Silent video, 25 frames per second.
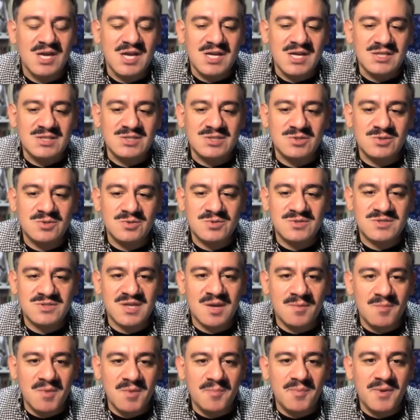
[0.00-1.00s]
to
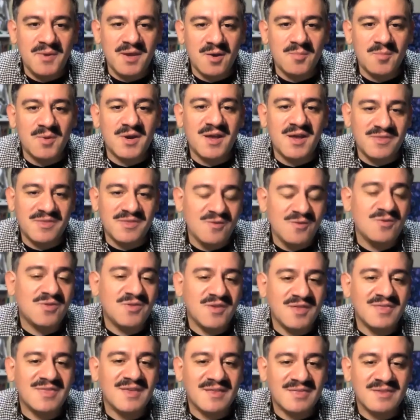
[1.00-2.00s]
sum up here. But I do
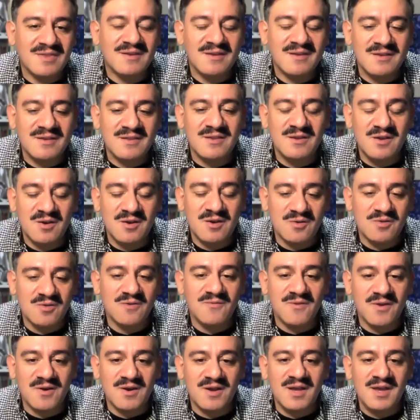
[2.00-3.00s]
think that the
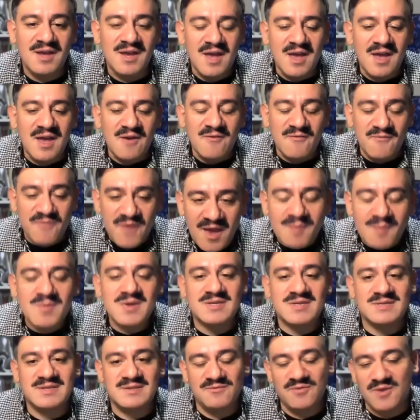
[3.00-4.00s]
very
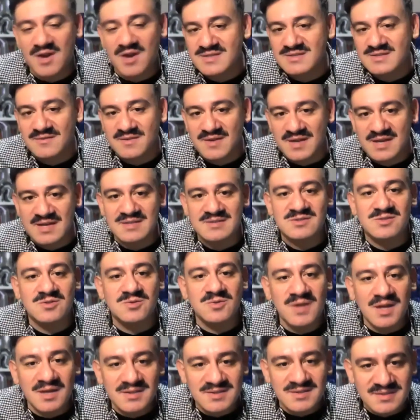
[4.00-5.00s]
famous phrase of his, do
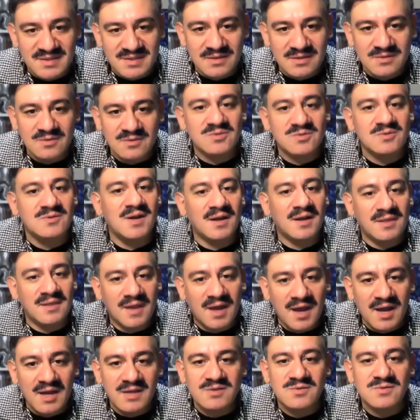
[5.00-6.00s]
not steal, do not
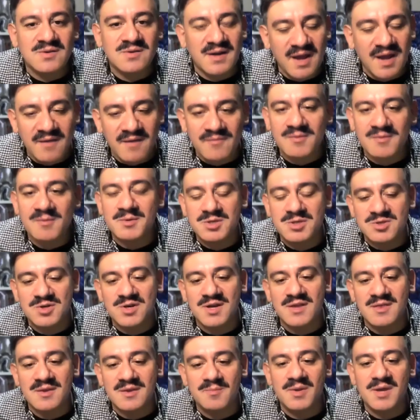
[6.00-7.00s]
lie, do not ever
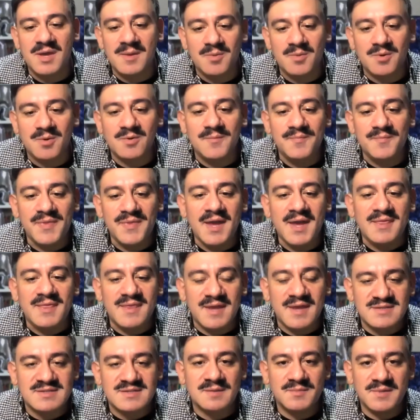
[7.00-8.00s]
betray the people.
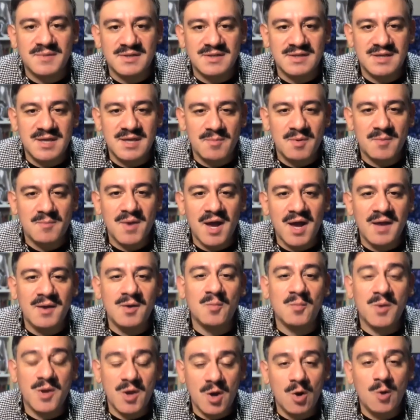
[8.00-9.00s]
That's something to keep in mind.
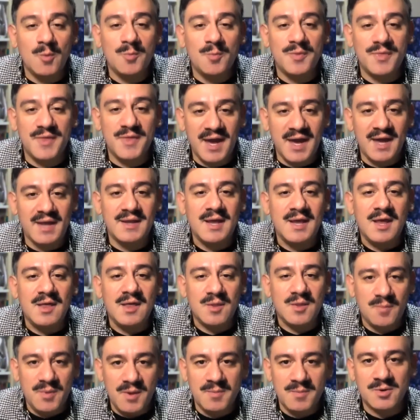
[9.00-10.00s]
And we hope that the
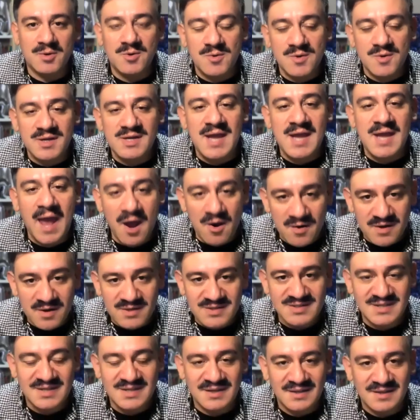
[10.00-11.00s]
people who are
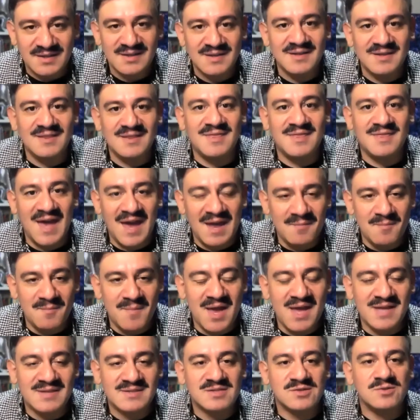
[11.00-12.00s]
inheriting that
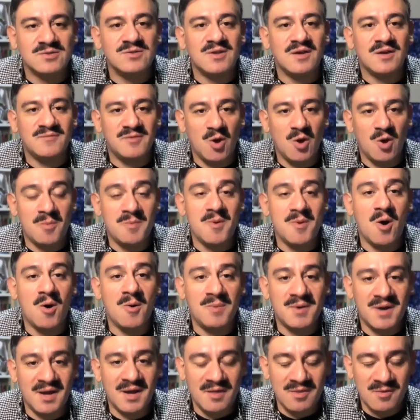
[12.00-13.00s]
mantle of
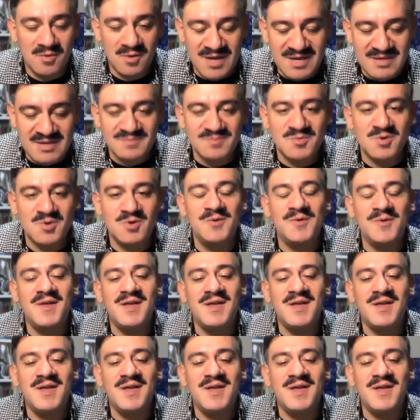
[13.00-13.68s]
Obradorismo